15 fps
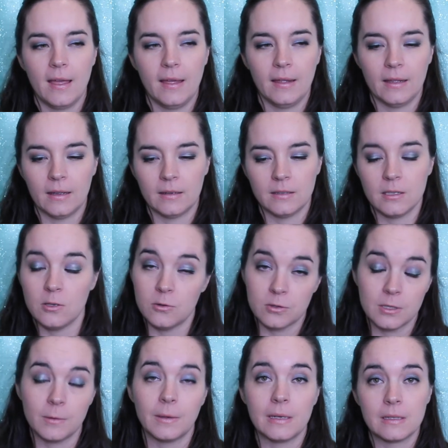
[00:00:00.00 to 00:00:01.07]
And
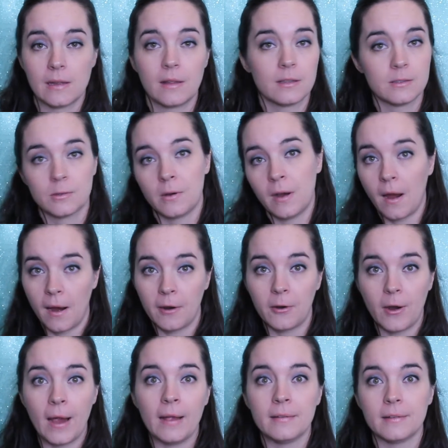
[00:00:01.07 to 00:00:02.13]
usually when I tell that story, I
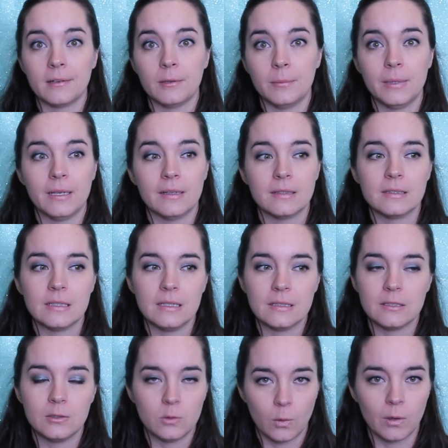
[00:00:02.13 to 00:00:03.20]
cry a little, because
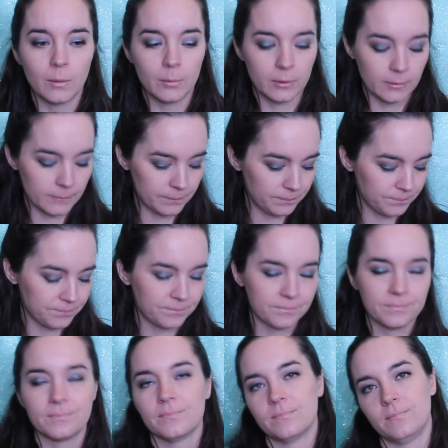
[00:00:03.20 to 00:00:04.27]
it's adorable.
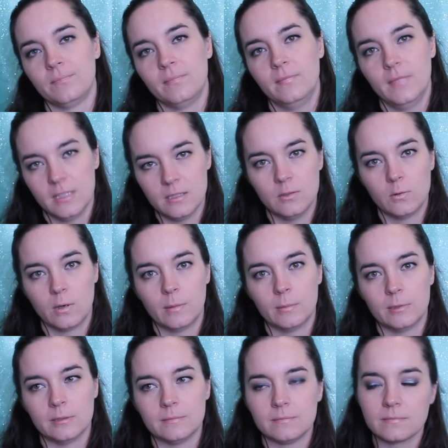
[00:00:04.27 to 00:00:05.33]
It's
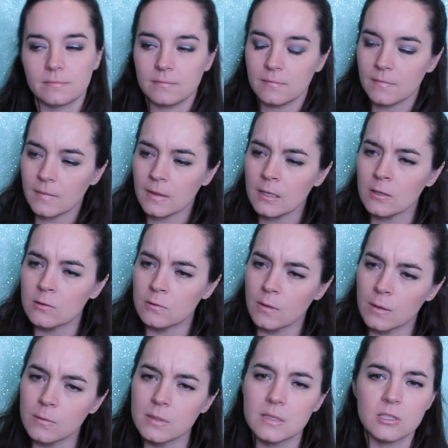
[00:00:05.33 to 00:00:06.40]
adorable. So
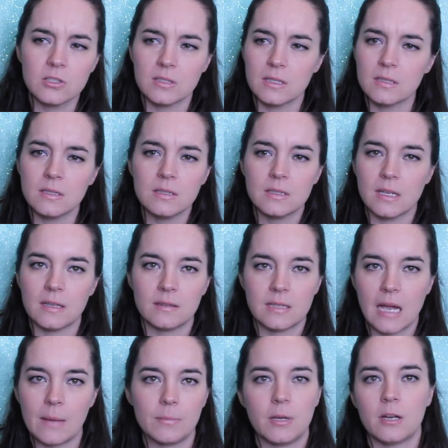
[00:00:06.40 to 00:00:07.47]
I was just listening to
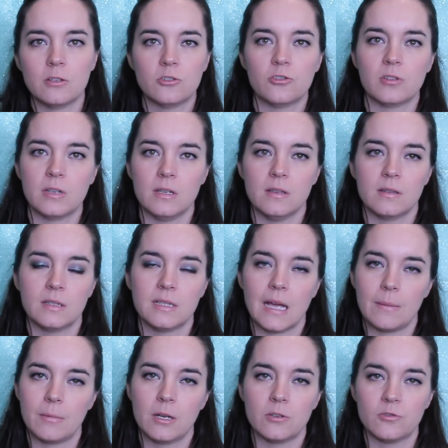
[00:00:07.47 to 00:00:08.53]
Top Country, the
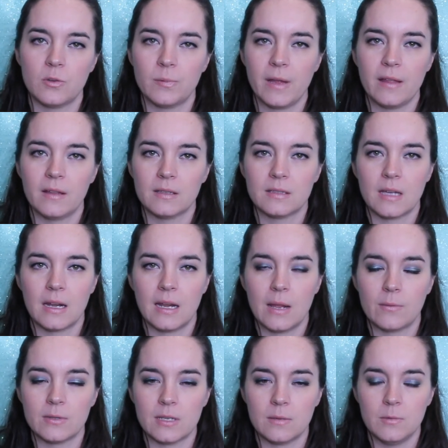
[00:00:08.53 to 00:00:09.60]
Top Country playlist on
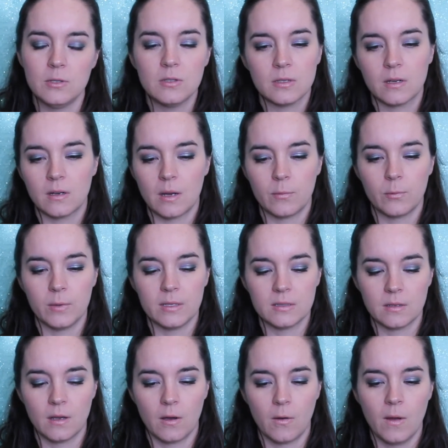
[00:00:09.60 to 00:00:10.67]
Amazon Music a couple weeks
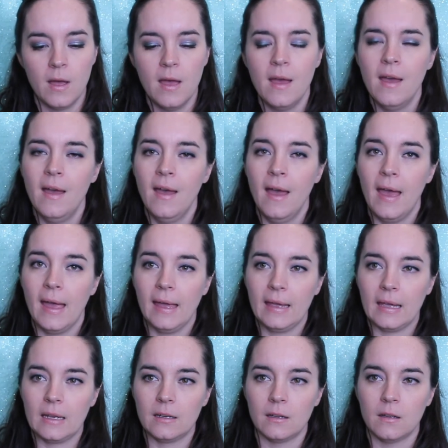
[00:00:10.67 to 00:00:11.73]
ago,
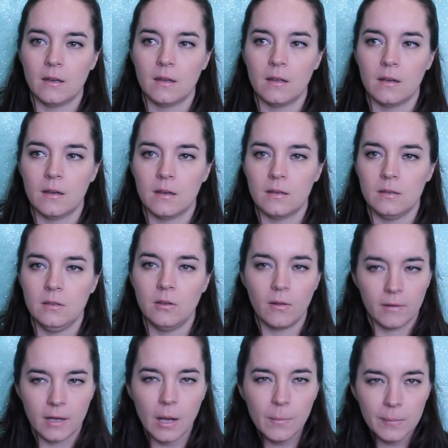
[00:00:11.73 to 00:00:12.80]
and You'll
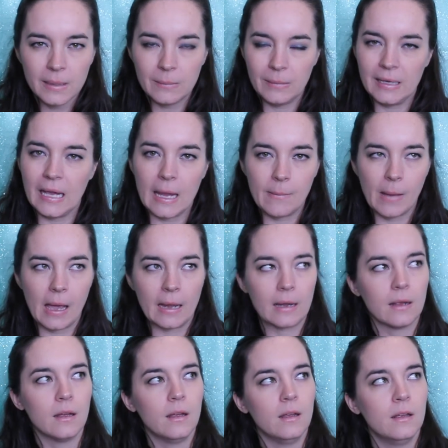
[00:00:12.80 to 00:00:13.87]
Accompany Me came
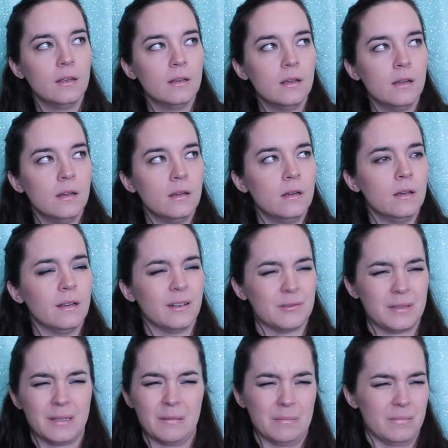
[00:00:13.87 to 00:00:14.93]
on, and I
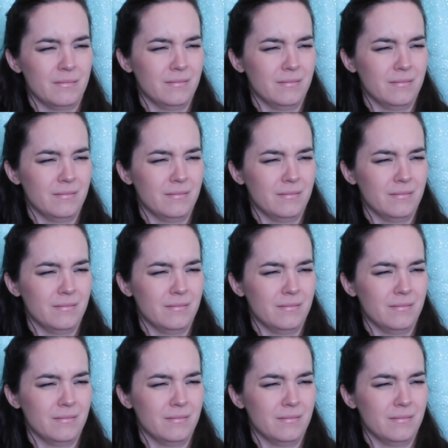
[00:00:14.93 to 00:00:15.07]
was like,